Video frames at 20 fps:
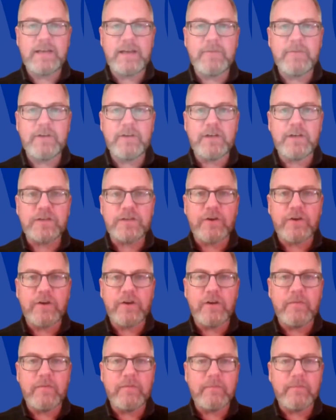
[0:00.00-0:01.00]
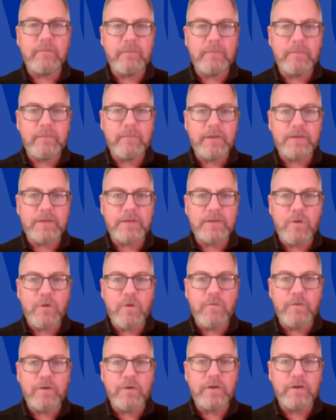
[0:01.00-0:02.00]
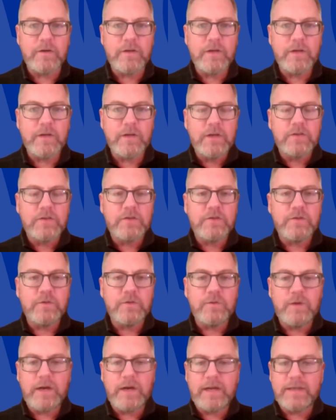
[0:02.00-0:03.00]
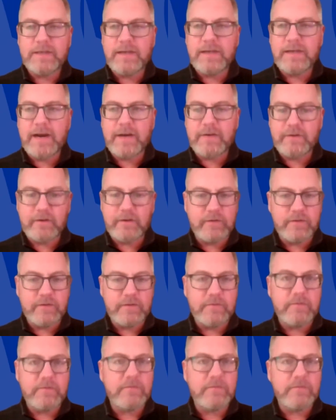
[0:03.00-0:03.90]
I'm going to turn this over to uh, Dr.